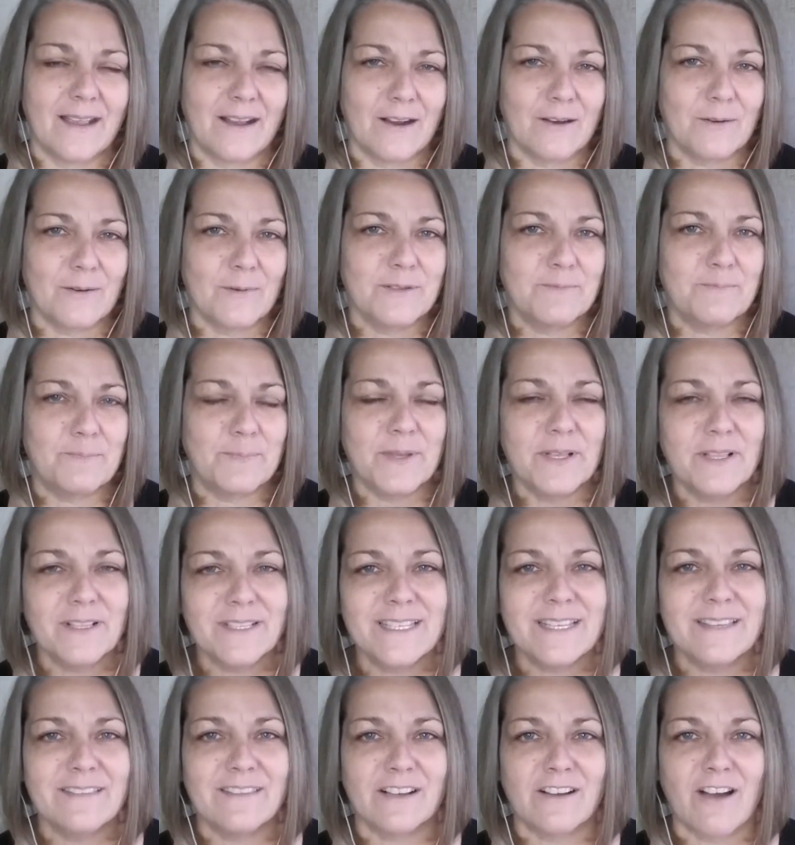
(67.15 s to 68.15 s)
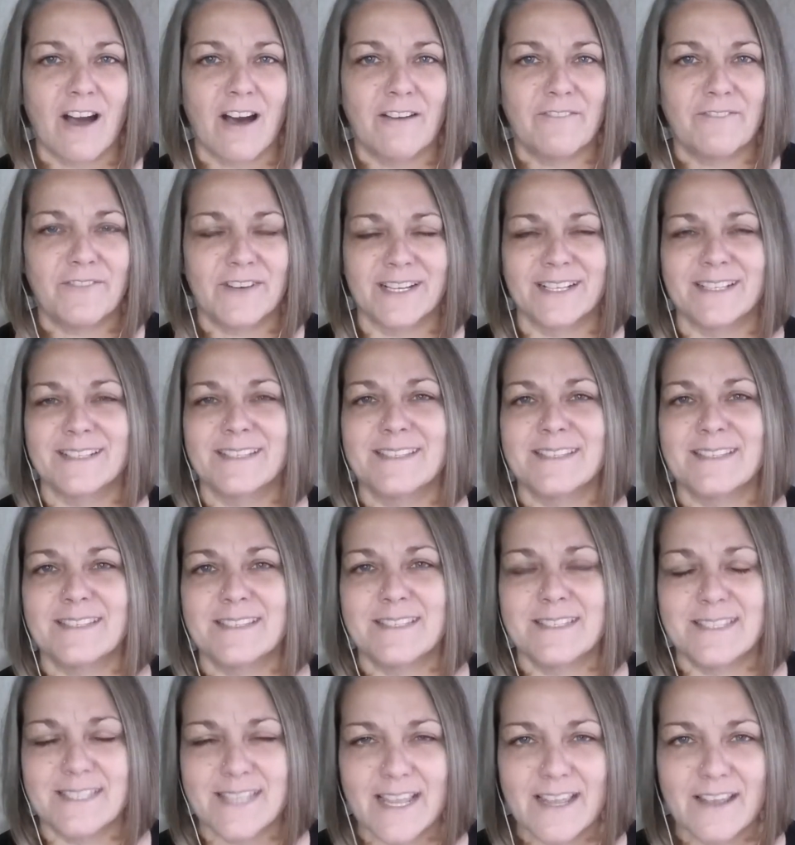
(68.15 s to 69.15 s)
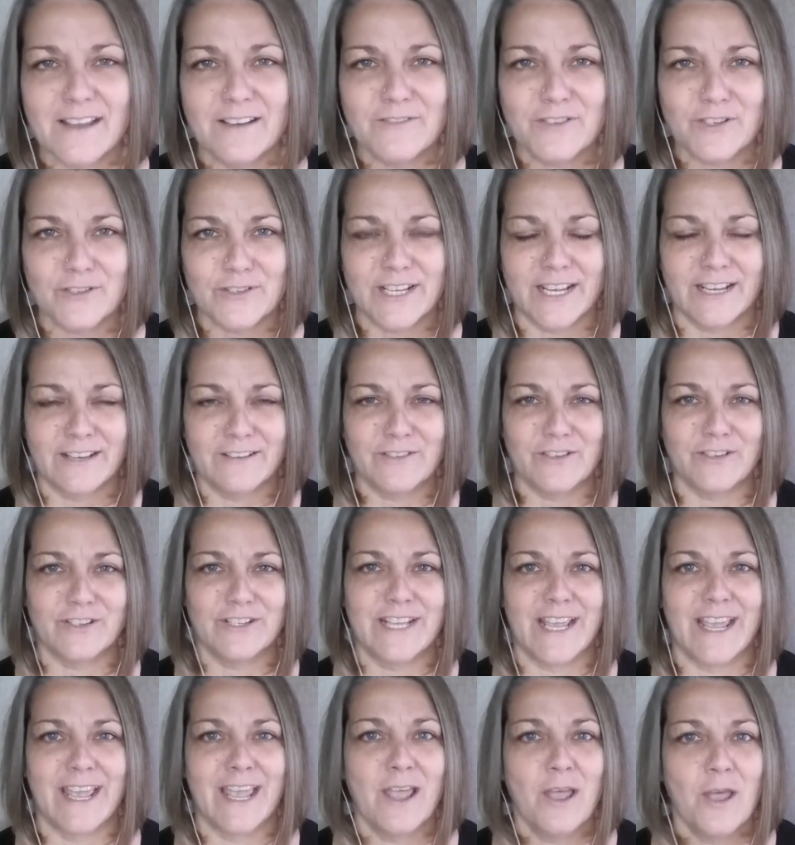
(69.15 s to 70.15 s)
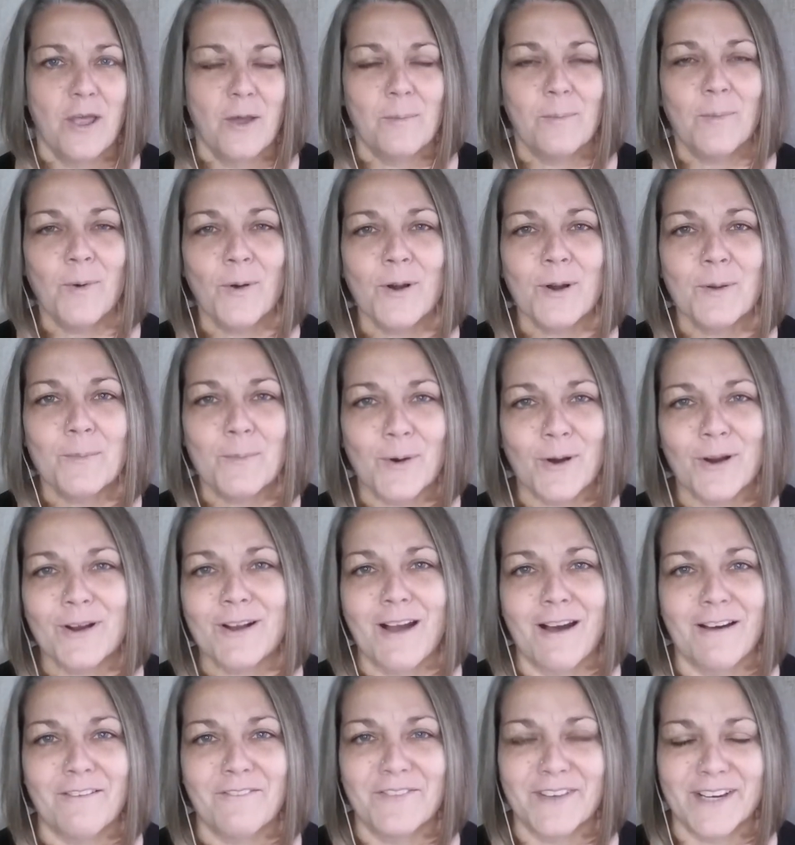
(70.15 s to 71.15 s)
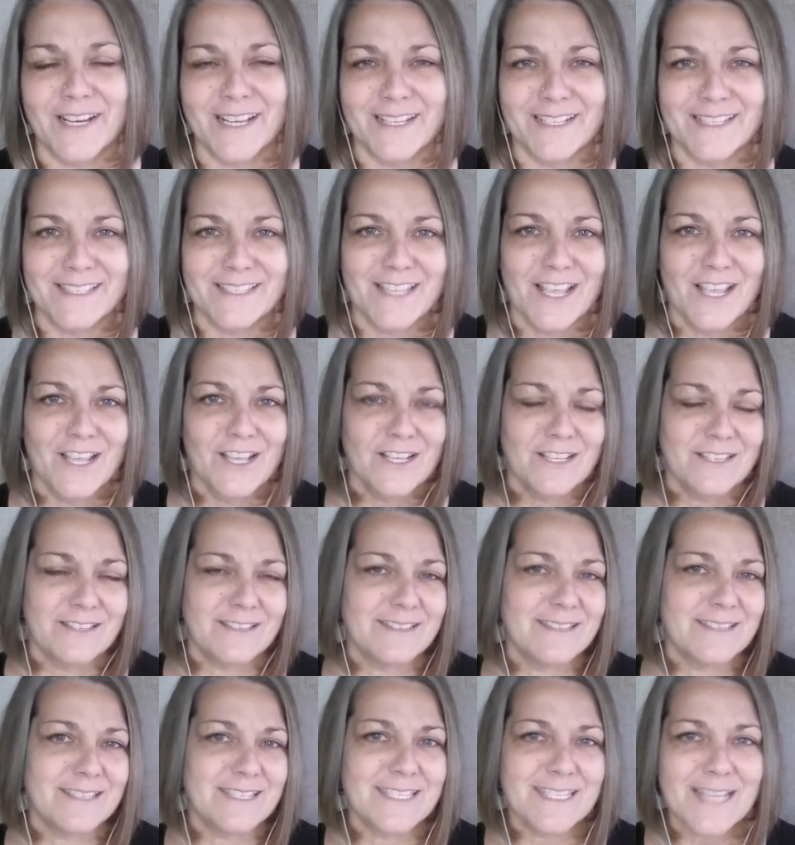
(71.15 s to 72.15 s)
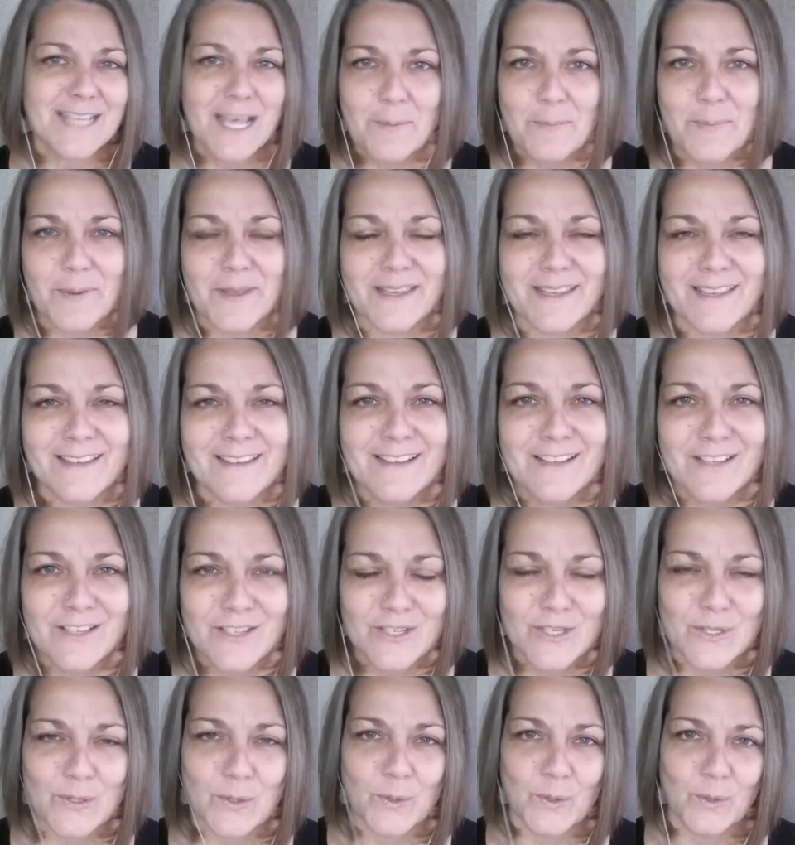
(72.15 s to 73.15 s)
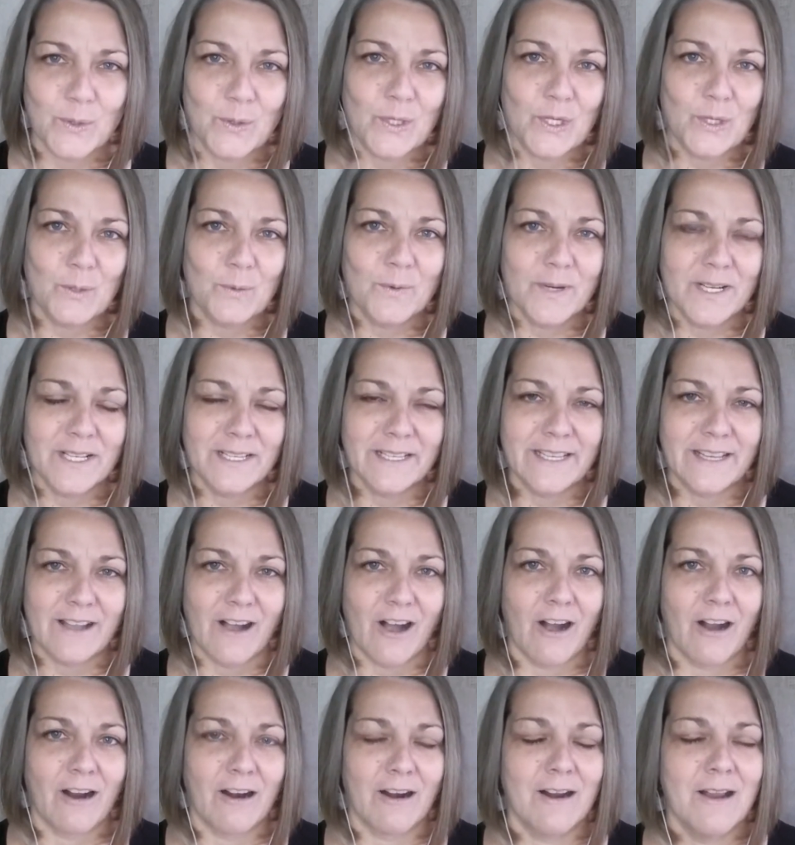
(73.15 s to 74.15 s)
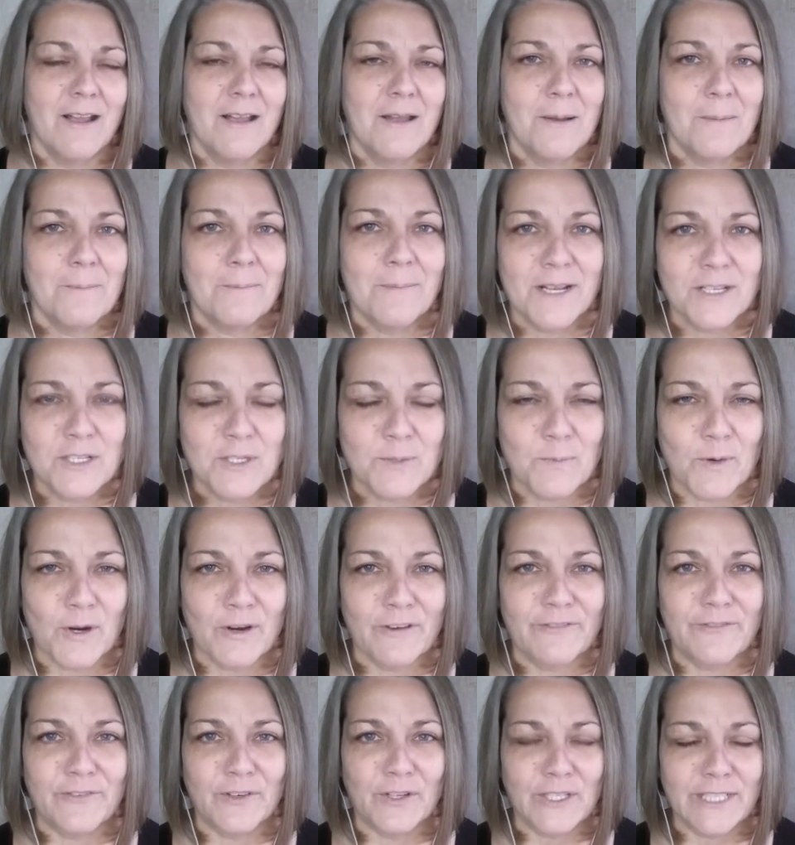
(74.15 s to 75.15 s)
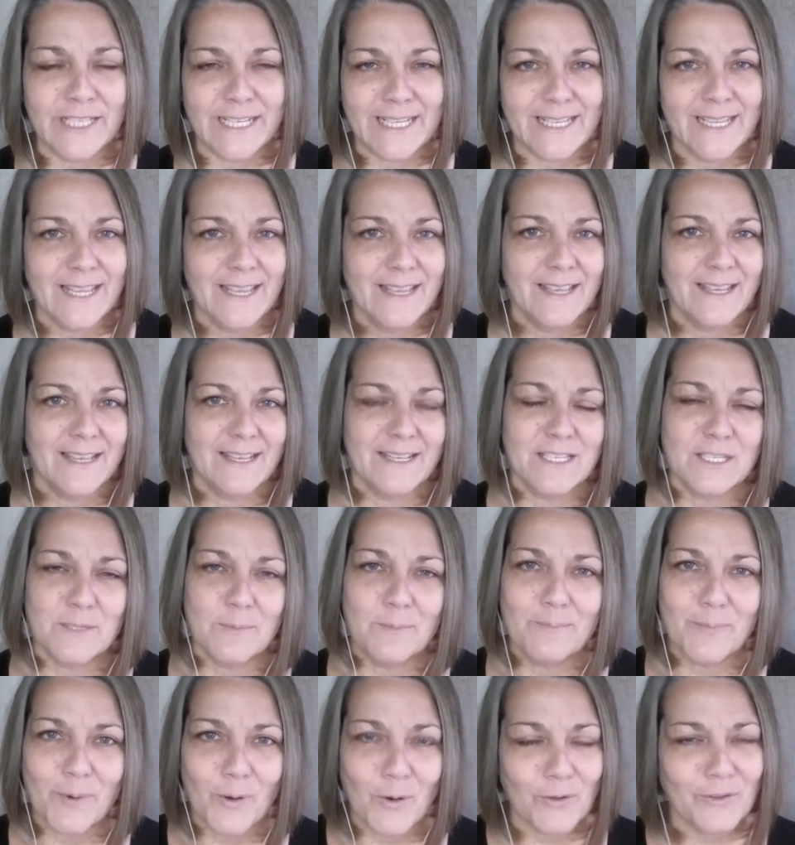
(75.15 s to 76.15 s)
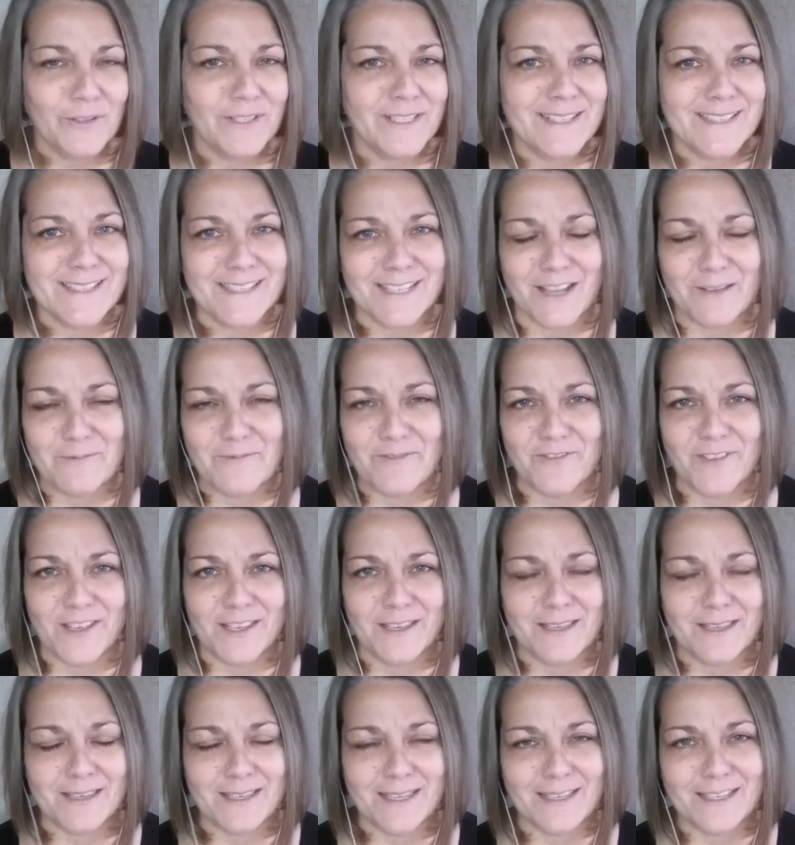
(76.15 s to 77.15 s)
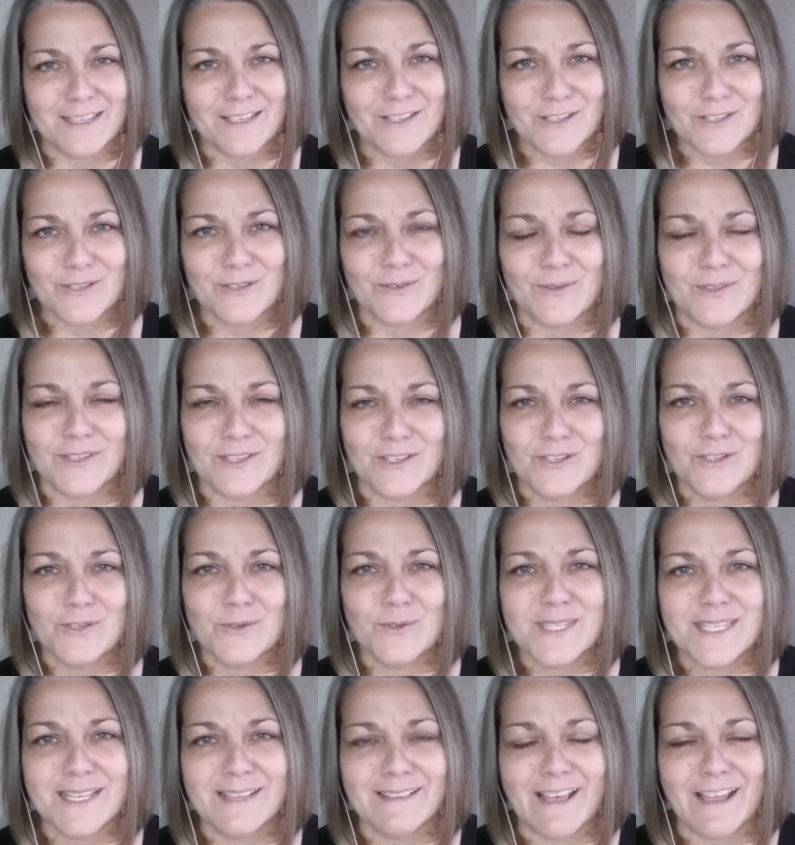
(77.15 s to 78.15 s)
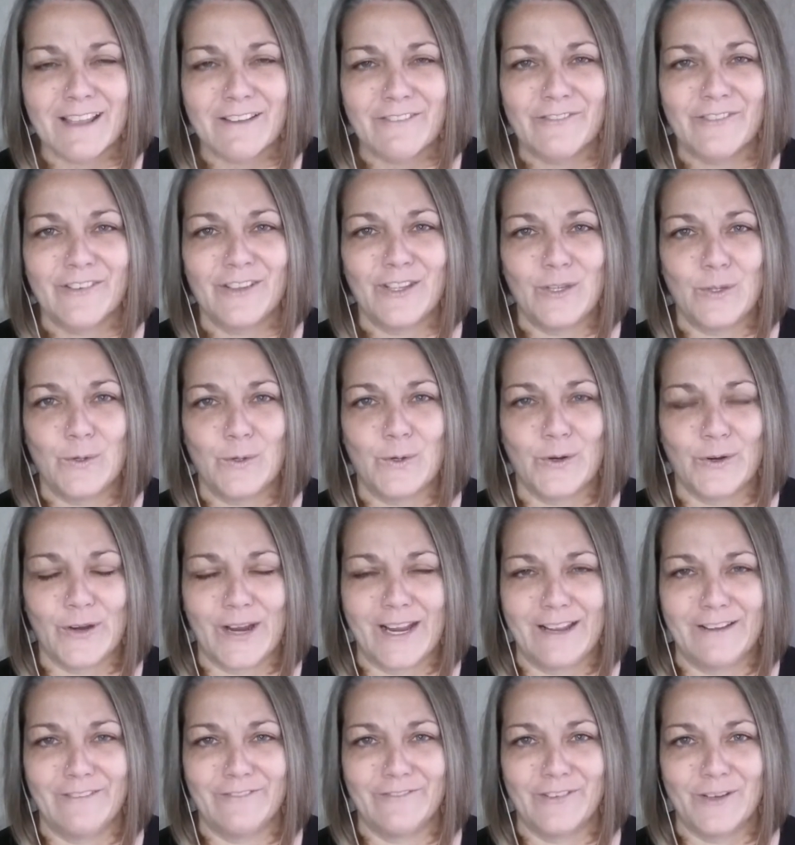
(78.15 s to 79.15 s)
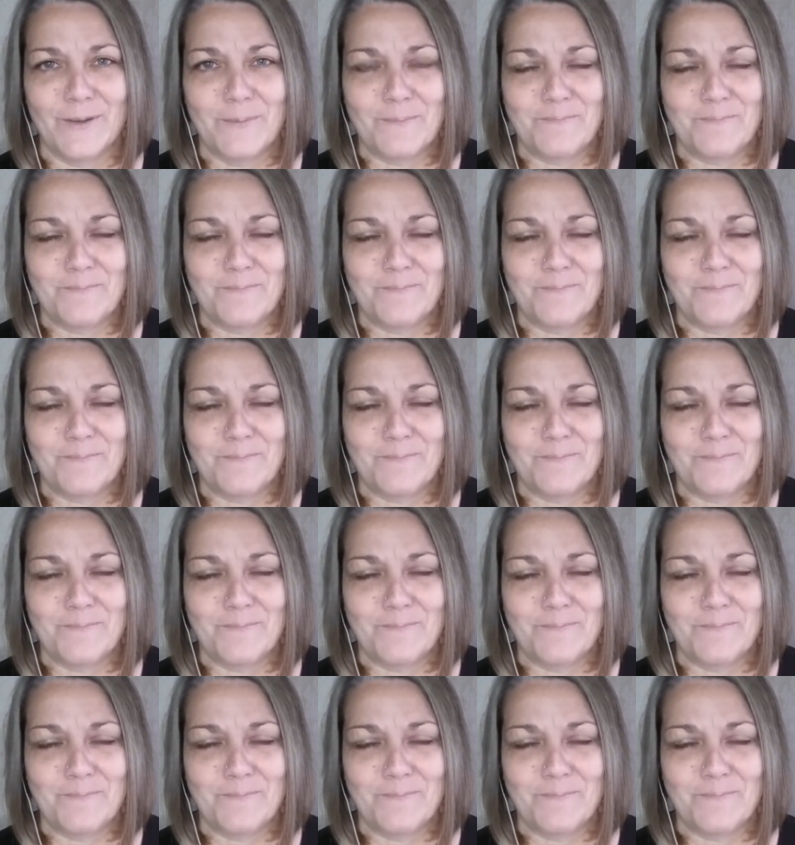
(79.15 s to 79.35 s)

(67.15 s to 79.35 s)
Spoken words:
are building the confidence day after day after day, more and more confidence to step into who you really are much more fully and to boldly step into the juicy life you crave.